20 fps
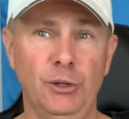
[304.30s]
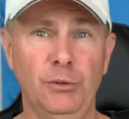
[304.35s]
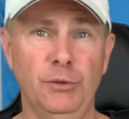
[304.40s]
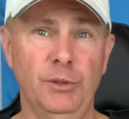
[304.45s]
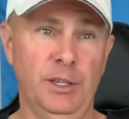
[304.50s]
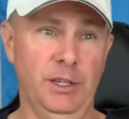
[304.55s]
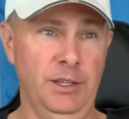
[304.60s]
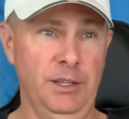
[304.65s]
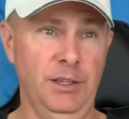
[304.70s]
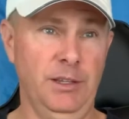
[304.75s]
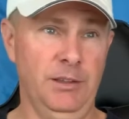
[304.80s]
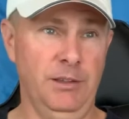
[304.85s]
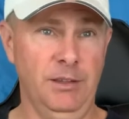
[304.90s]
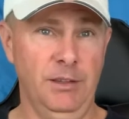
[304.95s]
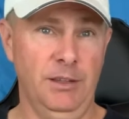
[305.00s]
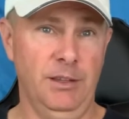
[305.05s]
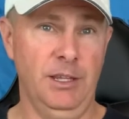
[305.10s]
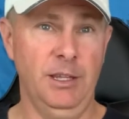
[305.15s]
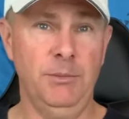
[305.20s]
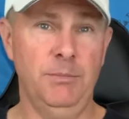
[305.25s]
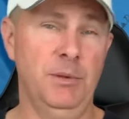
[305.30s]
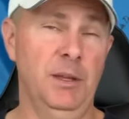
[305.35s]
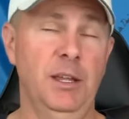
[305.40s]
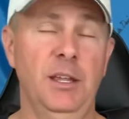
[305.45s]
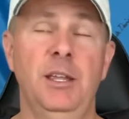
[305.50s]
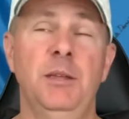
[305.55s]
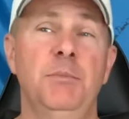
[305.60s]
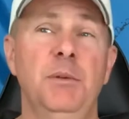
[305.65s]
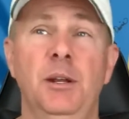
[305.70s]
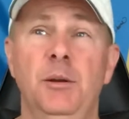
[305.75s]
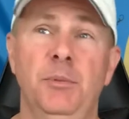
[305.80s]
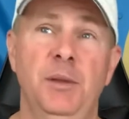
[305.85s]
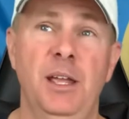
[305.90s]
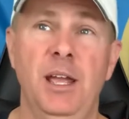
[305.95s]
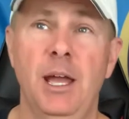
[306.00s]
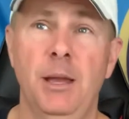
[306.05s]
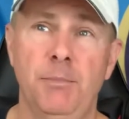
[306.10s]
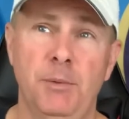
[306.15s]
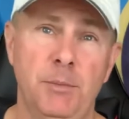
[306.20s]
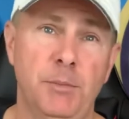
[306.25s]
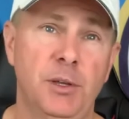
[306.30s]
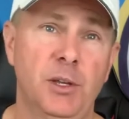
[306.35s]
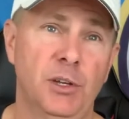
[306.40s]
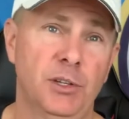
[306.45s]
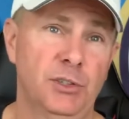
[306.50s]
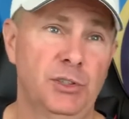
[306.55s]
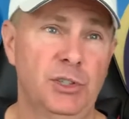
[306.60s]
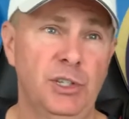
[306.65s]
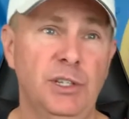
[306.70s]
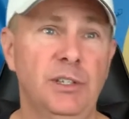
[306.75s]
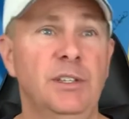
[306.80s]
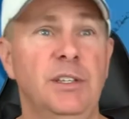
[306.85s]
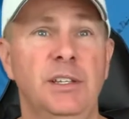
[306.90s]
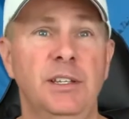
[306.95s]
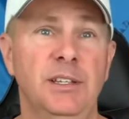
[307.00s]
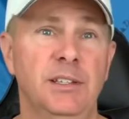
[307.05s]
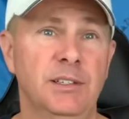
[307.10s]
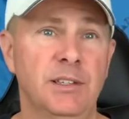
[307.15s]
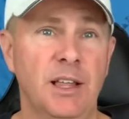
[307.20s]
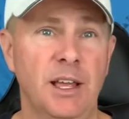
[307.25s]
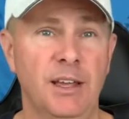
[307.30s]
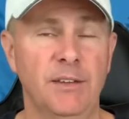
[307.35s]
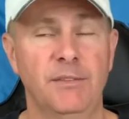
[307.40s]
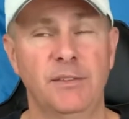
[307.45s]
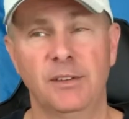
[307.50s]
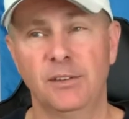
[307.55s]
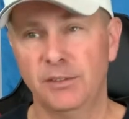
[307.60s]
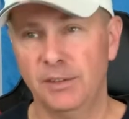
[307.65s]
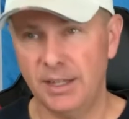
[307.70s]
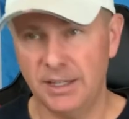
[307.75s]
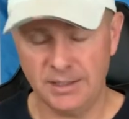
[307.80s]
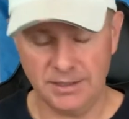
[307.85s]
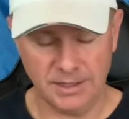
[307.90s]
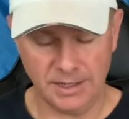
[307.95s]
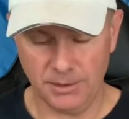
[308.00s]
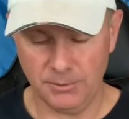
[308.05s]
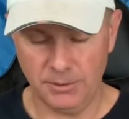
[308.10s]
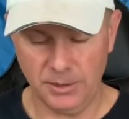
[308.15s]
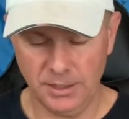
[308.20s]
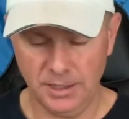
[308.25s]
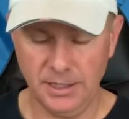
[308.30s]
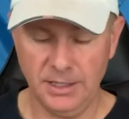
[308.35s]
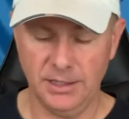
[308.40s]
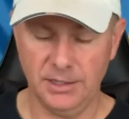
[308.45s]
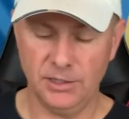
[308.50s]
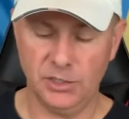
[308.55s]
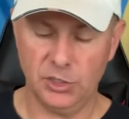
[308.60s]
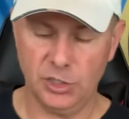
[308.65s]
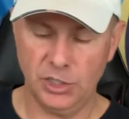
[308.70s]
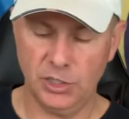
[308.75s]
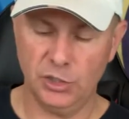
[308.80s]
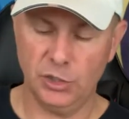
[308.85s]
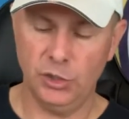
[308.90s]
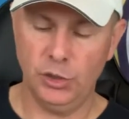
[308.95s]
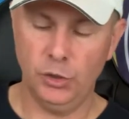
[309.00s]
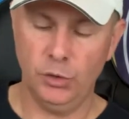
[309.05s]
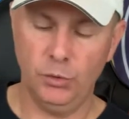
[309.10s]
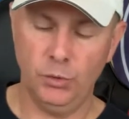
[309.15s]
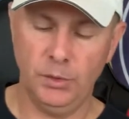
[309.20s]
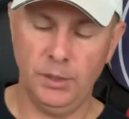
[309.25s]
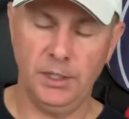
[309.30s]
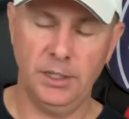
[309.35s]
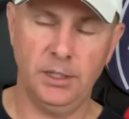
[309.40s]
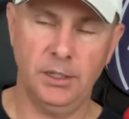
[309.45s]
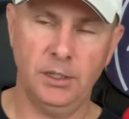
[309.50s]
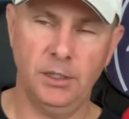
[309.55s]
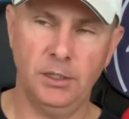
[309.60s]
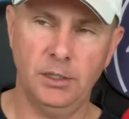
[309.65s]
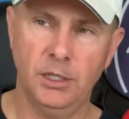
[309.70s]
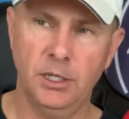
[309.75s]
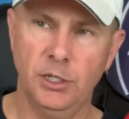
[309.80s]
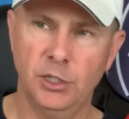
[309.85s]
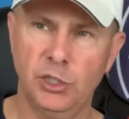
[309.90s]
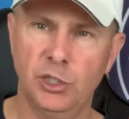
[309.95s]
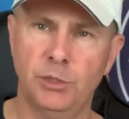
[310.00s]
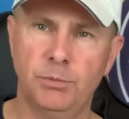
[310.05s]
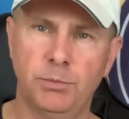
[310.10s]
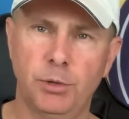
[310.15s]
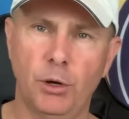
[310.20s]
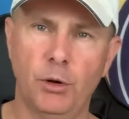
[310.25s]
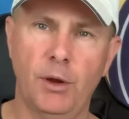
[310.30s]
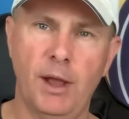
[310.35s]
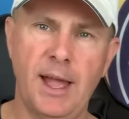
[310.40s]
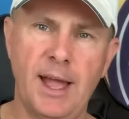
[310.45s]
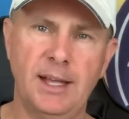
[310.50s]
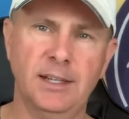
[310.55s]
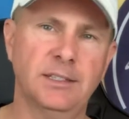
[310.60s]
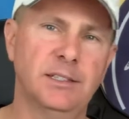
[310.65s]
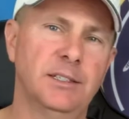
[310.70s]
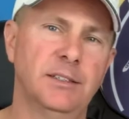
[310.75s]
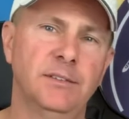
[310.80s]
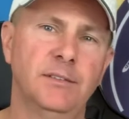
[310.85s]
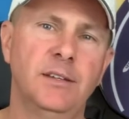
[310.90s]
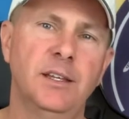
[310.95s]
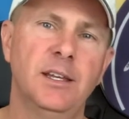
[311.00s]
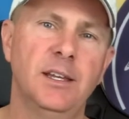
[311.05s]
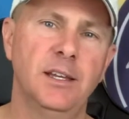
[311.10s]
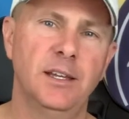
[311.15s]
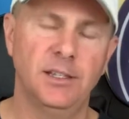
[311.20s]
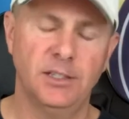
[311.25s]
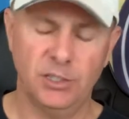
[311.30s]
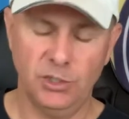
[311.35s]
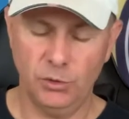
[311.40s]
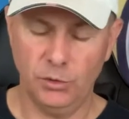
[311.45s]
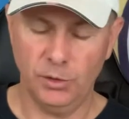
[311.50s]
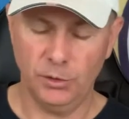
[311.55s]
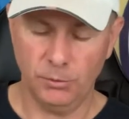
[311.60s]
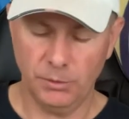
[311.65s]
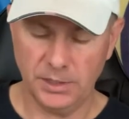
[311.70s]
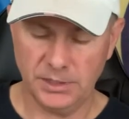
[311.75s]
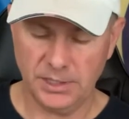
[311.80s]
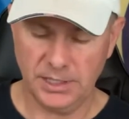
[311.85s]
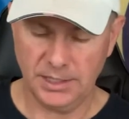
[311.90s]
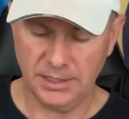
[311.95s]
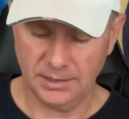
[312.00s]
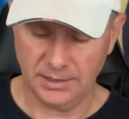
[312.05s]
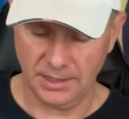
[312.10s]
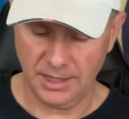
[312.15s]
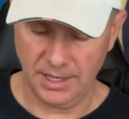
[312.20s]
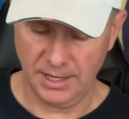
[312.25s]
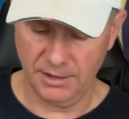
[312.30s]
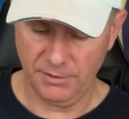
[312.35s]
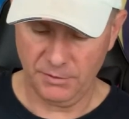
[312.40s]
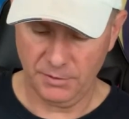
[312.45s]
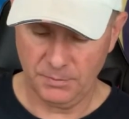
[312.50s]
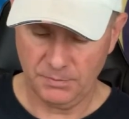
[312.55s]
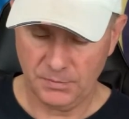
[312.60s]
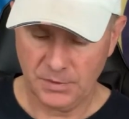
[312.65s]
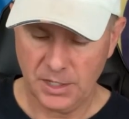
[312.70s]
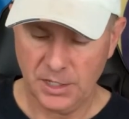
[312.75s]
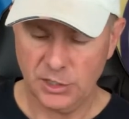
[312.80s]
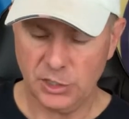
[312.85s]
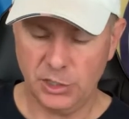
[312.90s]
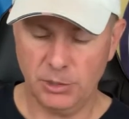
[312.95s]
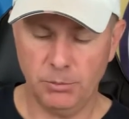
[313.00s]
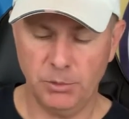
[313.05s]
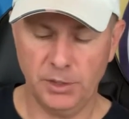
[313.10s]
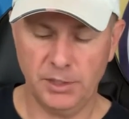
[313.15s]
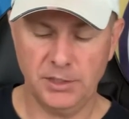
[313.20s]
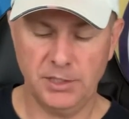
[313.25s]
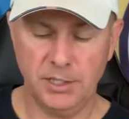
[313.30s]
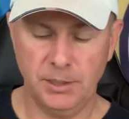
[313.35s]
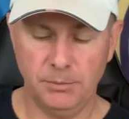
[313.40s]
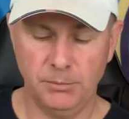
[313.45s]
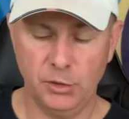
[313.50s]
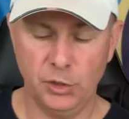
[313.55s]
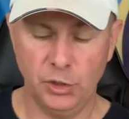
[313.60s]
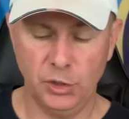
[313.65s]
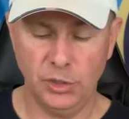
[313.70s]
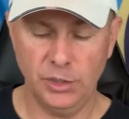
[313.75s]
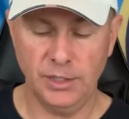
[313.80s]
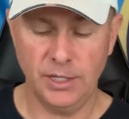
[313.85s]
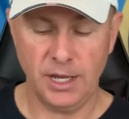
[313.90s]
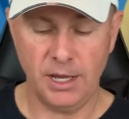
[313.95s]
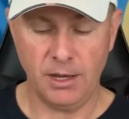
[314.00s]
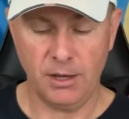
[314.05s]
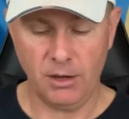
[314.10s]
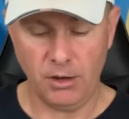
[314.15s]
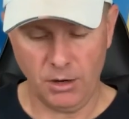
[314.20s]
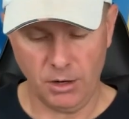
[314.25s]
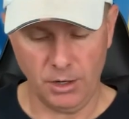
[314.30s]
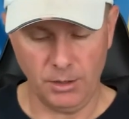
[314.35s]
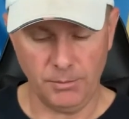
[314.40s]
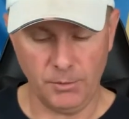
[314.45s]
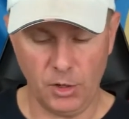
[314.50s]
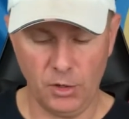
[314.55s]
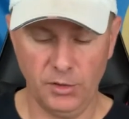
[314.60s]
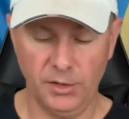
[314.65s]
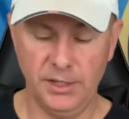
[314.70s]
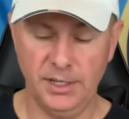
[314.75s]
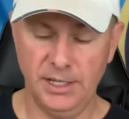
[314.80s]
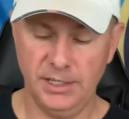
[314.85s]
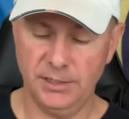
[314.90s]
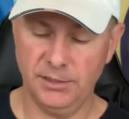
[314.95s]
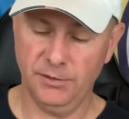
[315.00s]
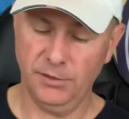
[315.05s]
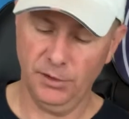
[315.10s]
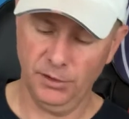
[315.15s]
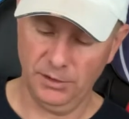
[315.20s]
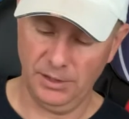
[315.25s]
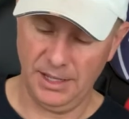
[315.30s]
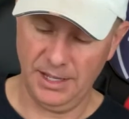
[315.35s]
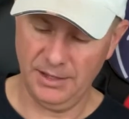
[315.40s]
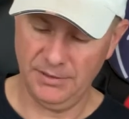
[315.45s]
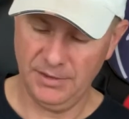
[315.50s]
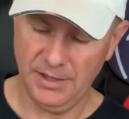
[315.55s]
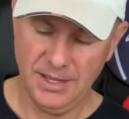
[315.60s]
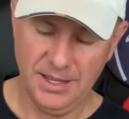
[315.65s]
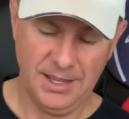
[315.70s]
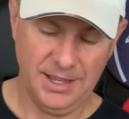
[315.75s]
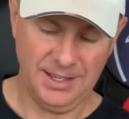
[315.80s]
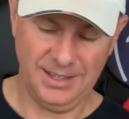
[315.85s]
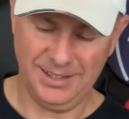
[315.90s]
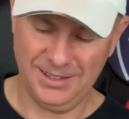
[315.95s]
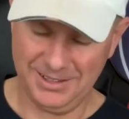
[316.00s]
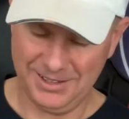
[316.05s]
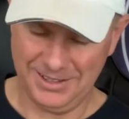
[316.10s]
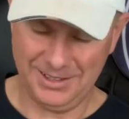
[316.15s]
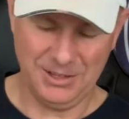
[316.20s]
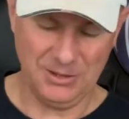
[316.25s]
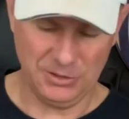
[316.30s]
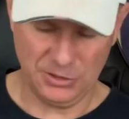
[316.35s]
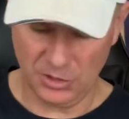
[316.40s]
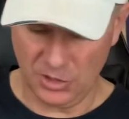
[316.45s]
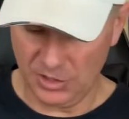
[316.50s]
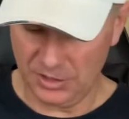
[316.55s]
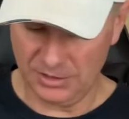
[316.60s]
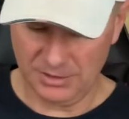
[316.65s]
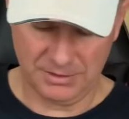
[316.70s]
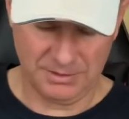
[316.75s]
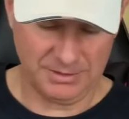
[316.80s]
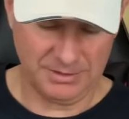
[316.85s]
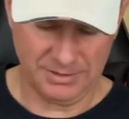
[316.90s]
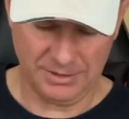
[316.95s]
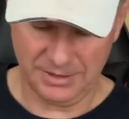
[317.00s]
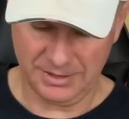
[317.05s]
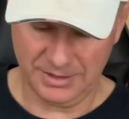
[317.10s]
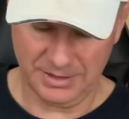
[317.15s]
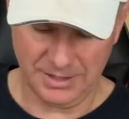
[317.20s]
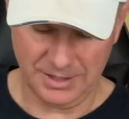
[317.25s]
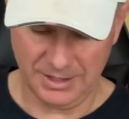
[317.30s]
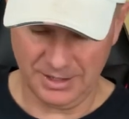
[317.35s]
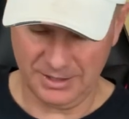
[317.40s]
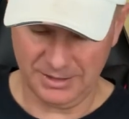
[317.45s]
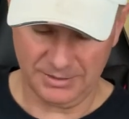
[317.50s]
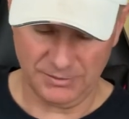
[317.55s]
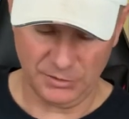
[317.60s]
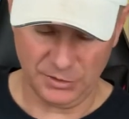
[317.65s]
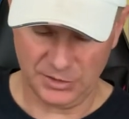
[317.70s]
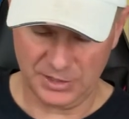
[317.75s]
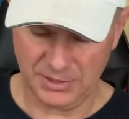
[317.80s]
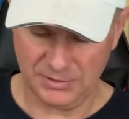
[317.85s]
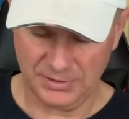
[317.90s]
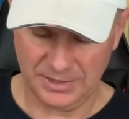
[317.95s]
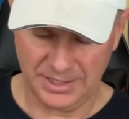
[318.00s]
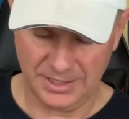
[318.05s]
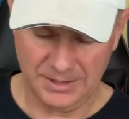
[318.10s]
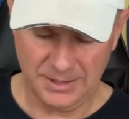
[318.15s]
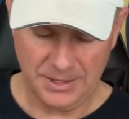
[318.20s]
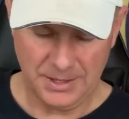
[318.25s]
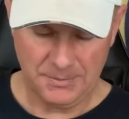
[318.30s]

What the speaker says: that he better be happy because she's in his life. No, that's not what it is. She's proactive to enrich his life. She brings him good, not harm, all the days of her life. And goes on, verse 17,